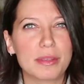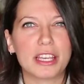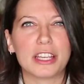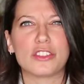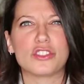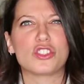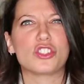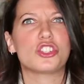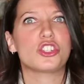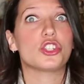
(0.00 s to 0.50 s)

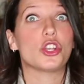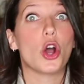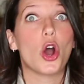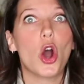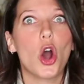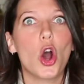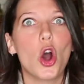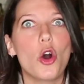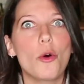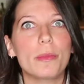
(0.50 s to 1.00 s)
because
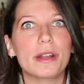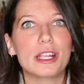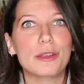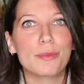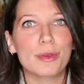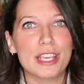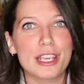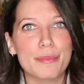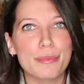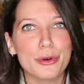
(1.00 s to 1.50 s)
so many
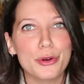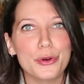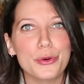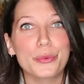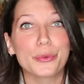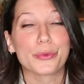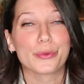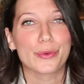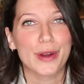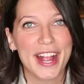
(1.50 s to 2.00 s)

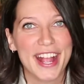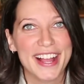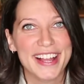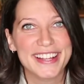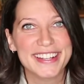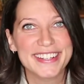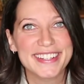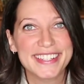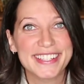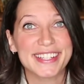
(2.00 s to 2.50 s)
people
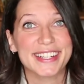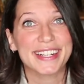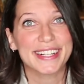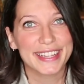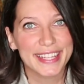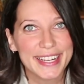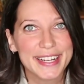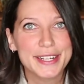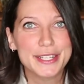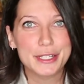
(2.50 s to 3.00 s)
ran to
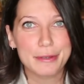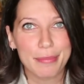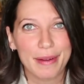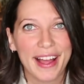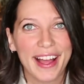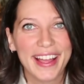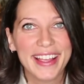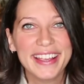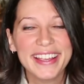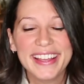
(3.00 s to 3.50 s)
click to
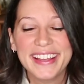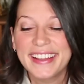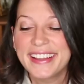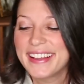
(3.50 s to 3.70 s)
buy.